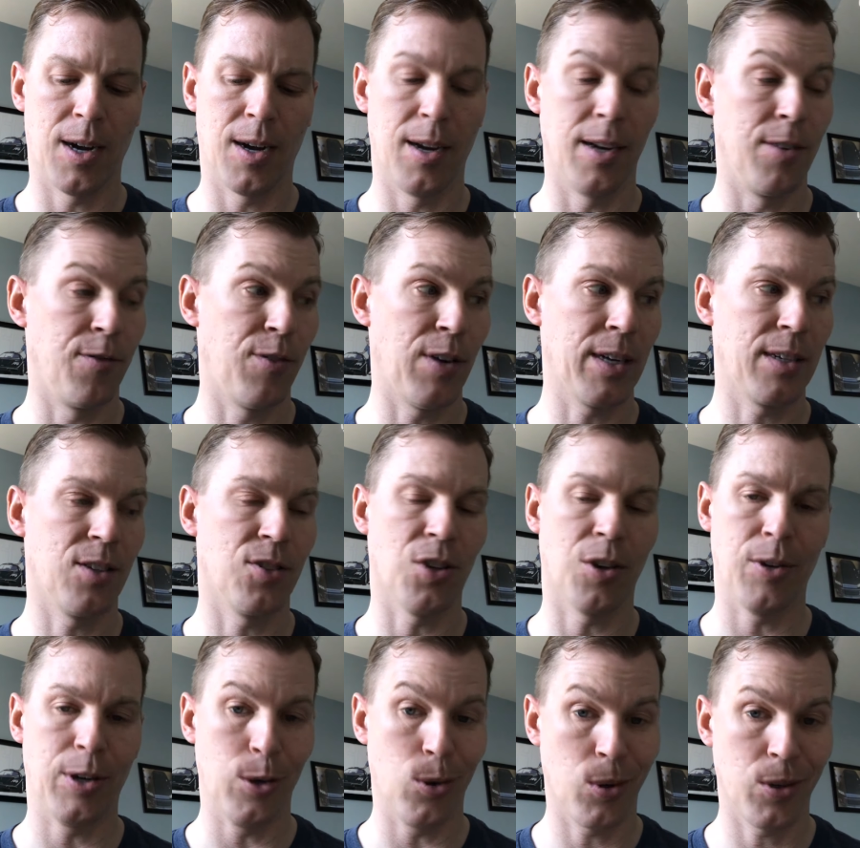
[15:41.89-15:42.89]
In fact, it's
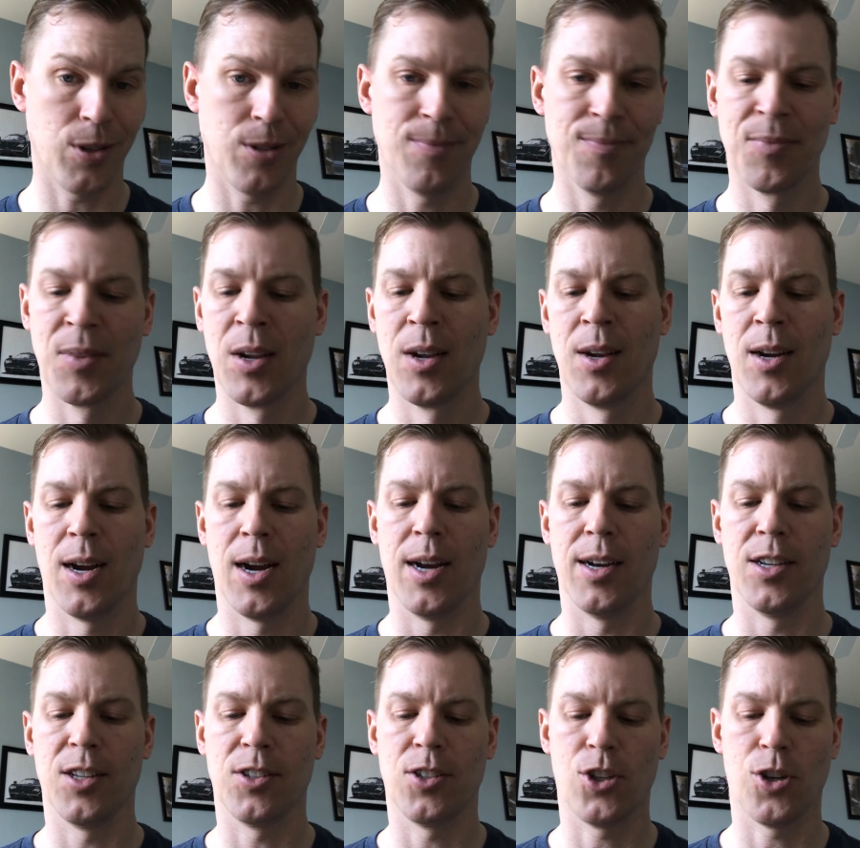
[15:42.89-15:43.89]
already ordered, and
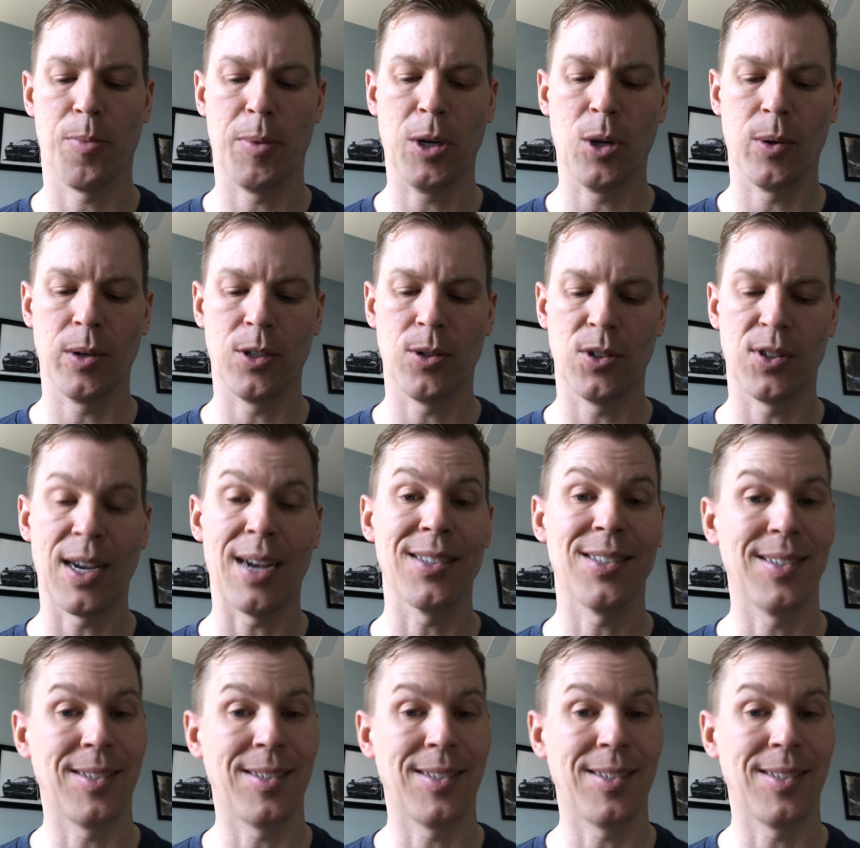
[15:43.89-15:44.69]
it should be going to his house.